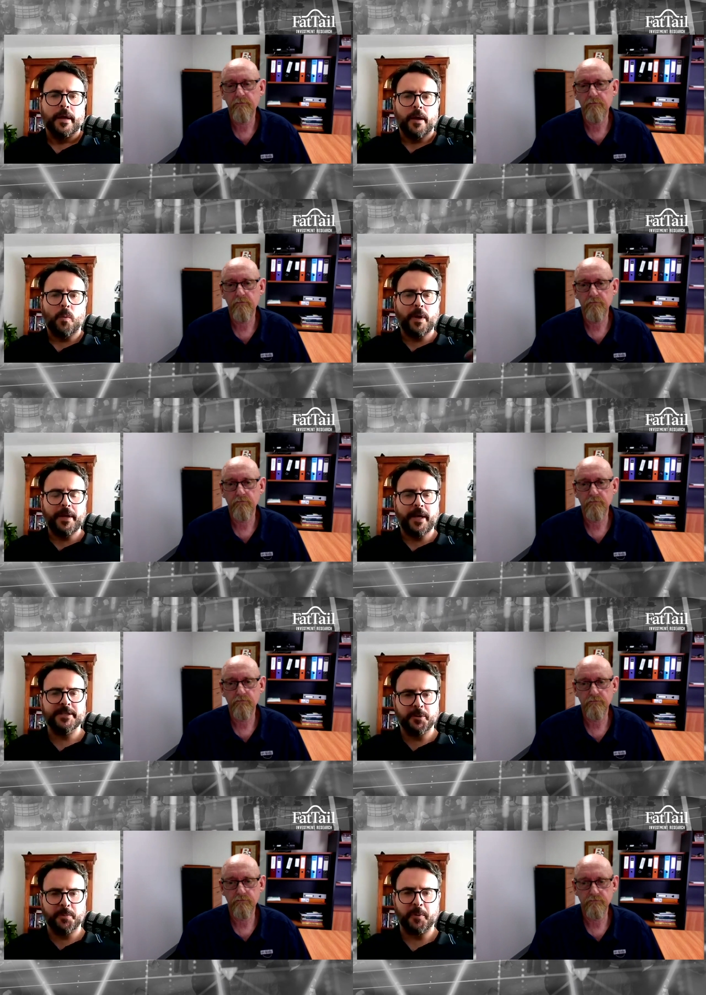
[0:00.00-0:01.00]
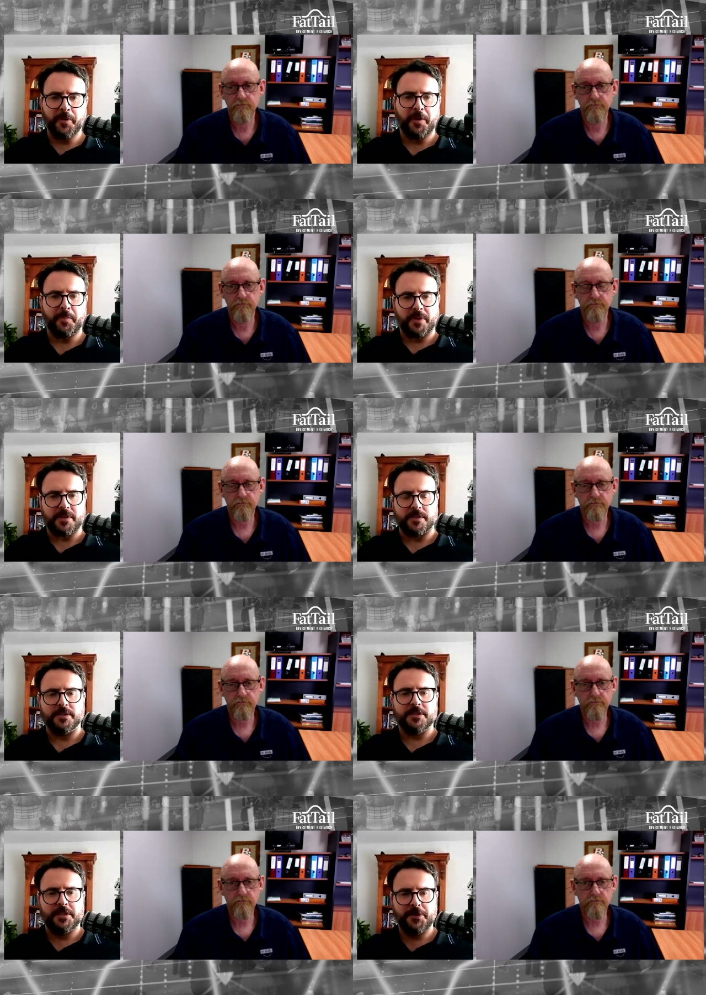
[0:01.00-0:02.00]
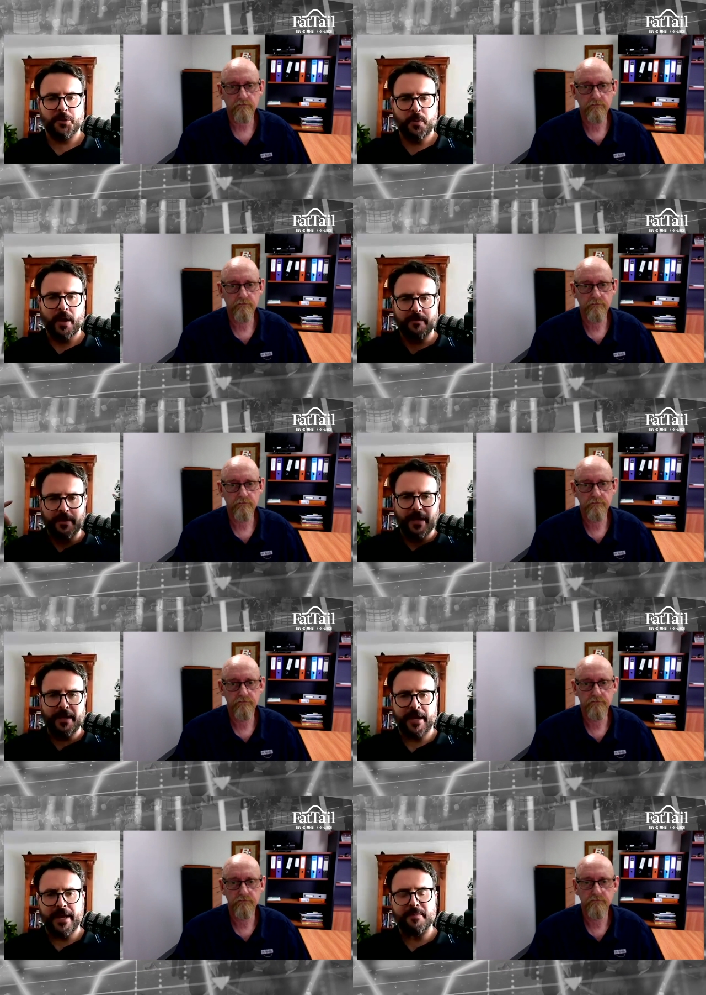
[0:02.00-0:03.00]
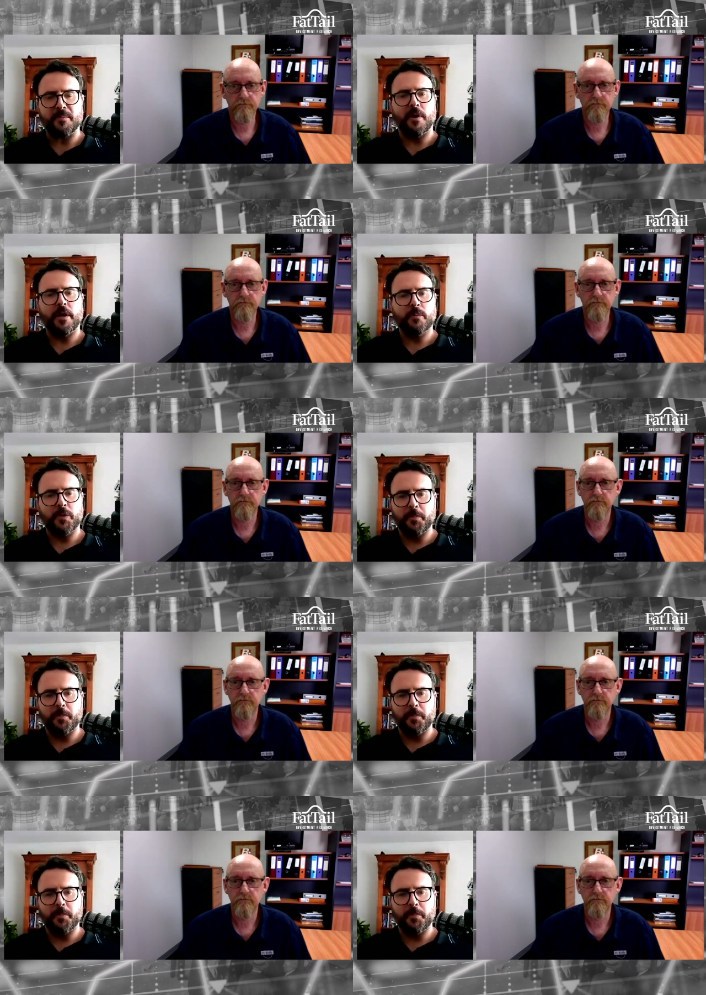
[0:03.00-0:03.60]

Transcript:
Speaker 1: When, as you were building your business, did you have an end game in mind? Were you